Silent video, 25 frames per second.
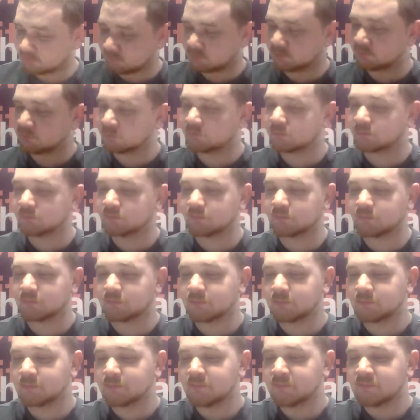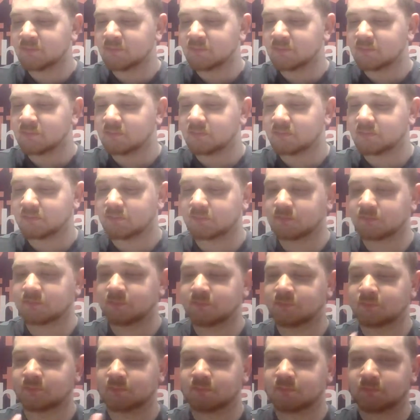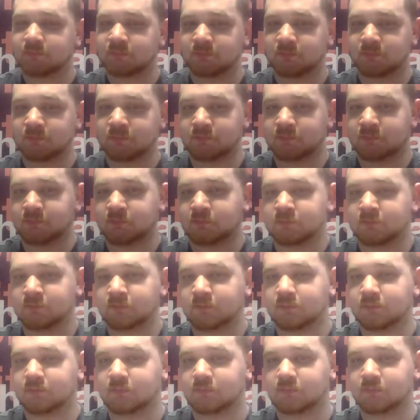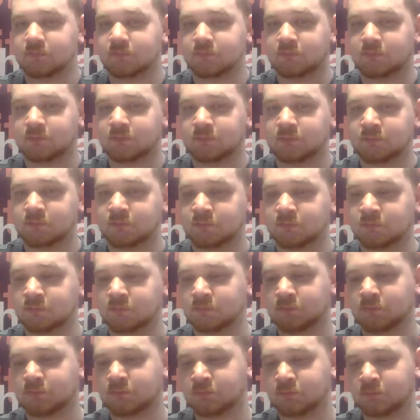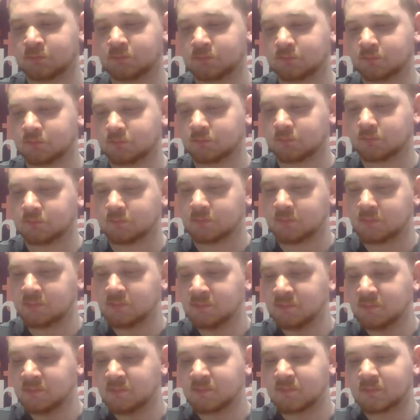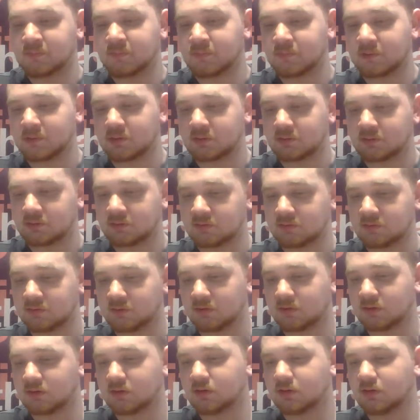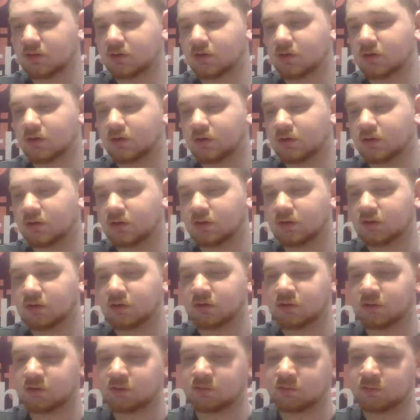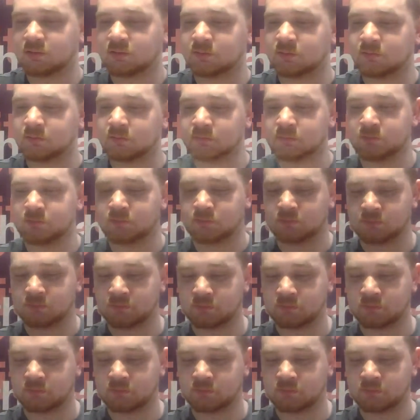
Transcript: (no one is talking)